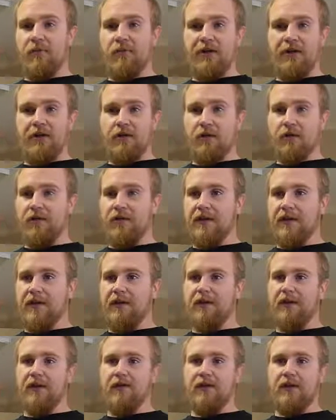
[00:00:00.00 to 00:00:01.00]
big
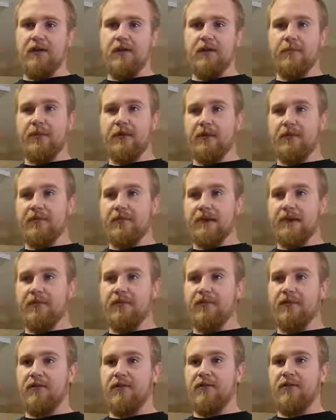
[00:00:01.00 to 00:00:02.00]
wholesalers, all the big
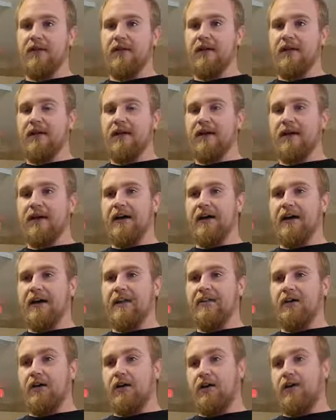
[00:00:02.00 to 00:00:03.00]
investors,
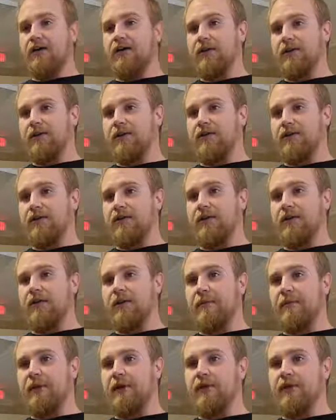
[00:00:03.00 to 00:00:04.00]
it's all done through
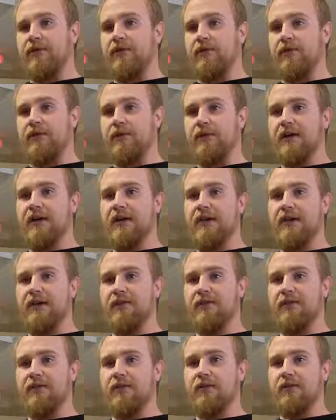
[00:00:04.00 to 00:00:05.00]
email. So you kind of
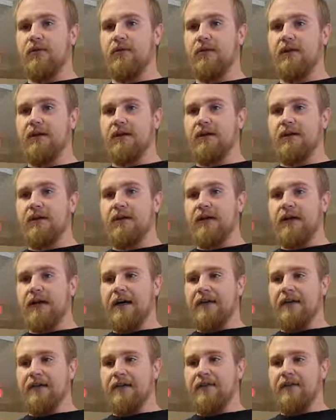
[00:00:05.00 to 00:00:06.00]
have to
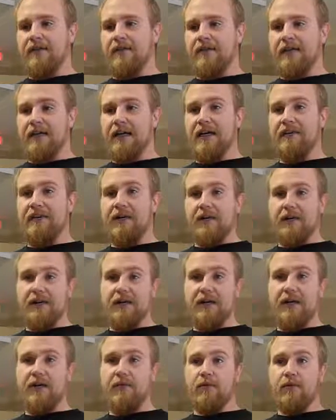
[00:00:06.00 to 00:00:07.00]
get out
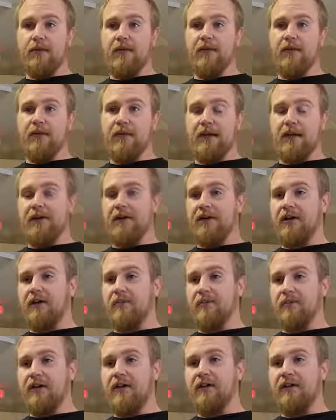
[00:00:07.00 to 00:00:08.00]
there and network, get out
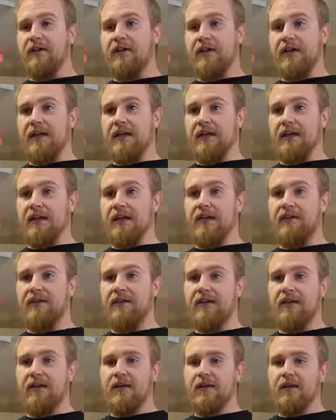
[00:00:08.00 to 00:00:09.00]
there and meet these kind of
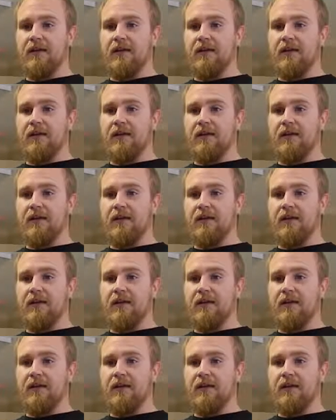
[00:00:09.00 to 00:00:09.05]
guys,